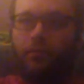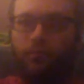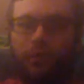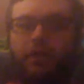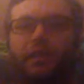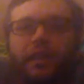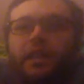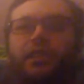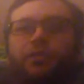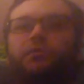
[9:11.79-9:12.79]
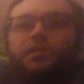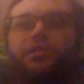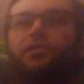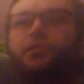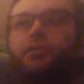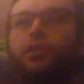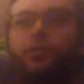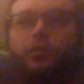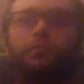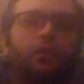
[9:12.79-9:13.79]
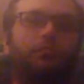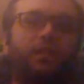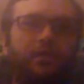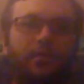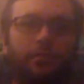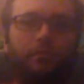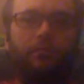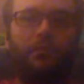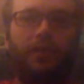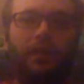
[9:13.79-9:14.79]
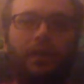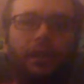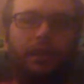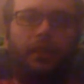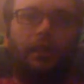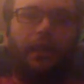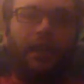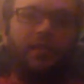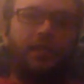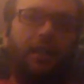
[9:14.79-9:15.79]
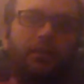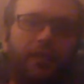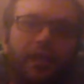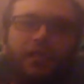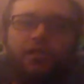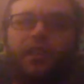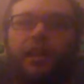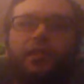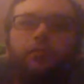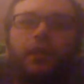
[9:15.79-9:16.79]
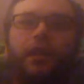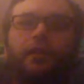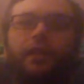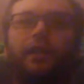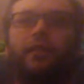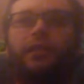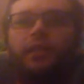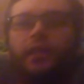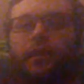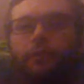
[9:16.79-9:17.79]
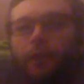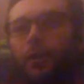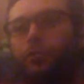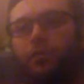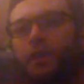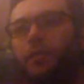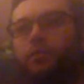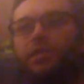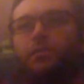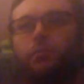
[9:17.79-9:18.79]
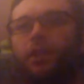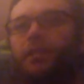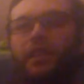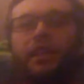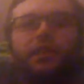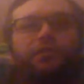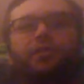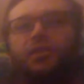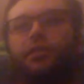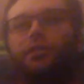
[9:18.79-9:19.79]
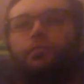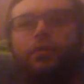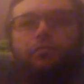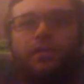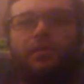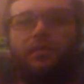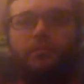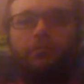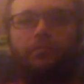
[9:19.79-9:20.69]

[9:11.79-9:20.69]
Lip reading: really get used to the group home system. I settled in January. February was the month to get used to the group home system.